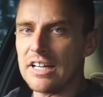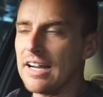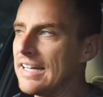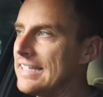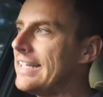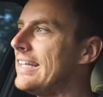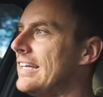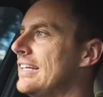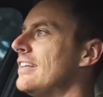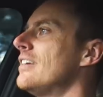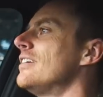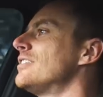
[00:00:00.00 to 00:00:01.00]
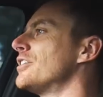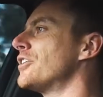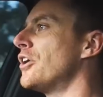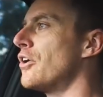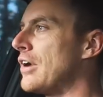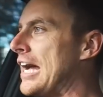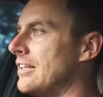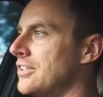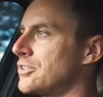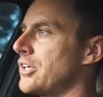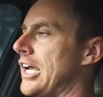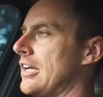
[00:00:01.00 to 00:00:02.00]
that I need to go around
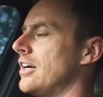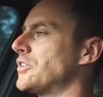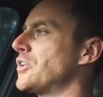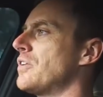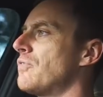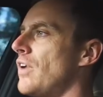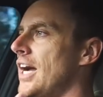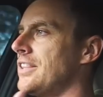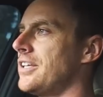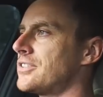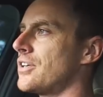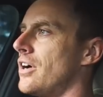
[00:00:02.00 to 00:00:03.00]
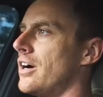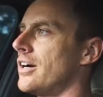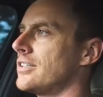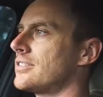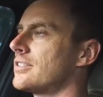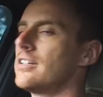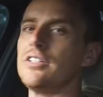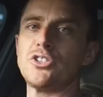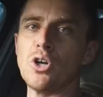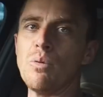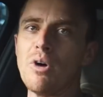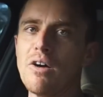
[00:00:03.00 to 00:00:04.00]
this great country, find these cars,
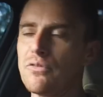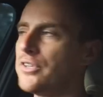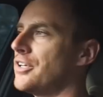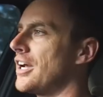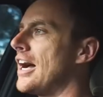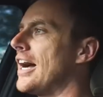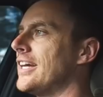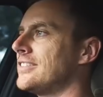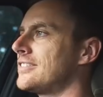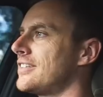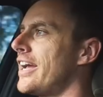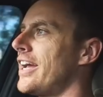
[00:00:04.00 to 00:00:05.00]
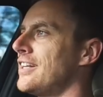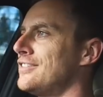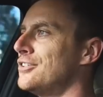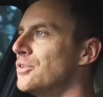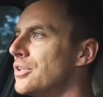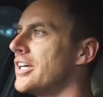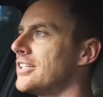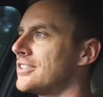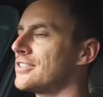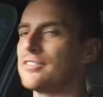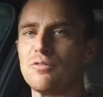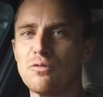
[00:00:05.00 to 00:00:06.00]
show them off for you guys, and do
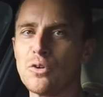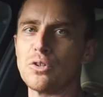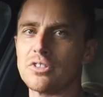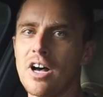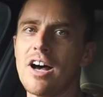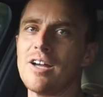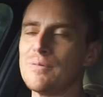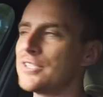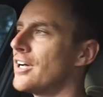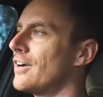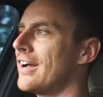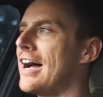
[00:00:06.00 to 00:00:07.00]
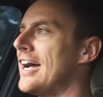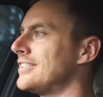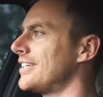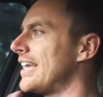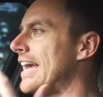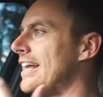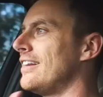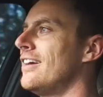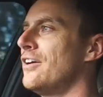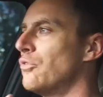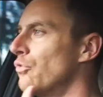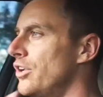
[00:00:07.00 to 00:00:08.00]
this full time. So guys, again,
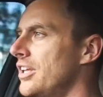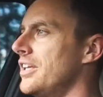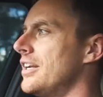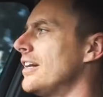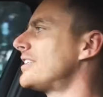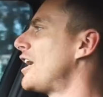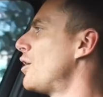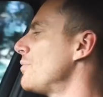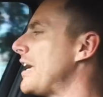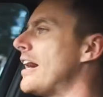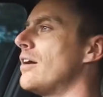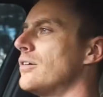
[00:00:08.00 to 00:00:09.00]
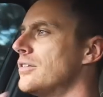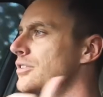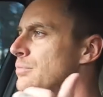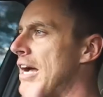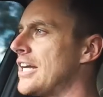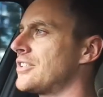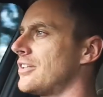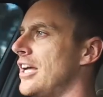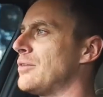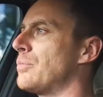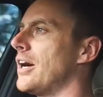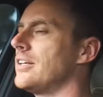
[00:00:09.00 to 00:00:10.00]
really does help me out. Smash the
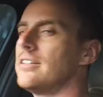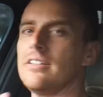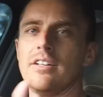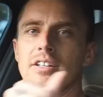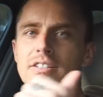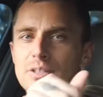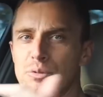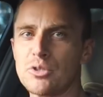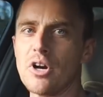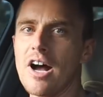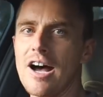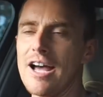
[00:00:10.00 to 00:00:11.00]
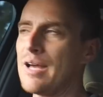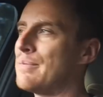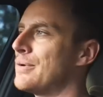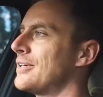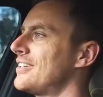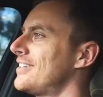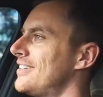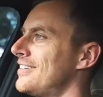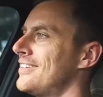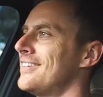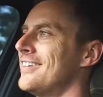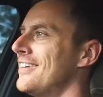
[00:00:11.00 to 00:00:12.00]
like button, subscribe,
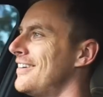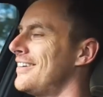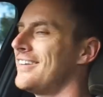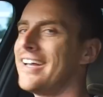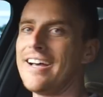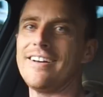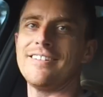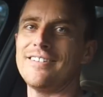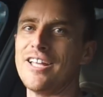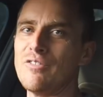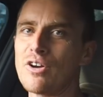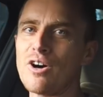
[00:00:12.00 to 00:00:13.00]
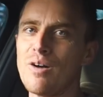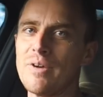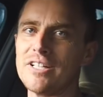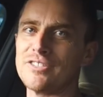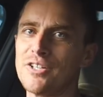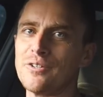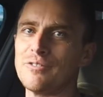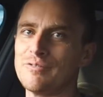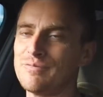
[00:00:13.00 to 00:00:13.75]
yeah, leave a comment too.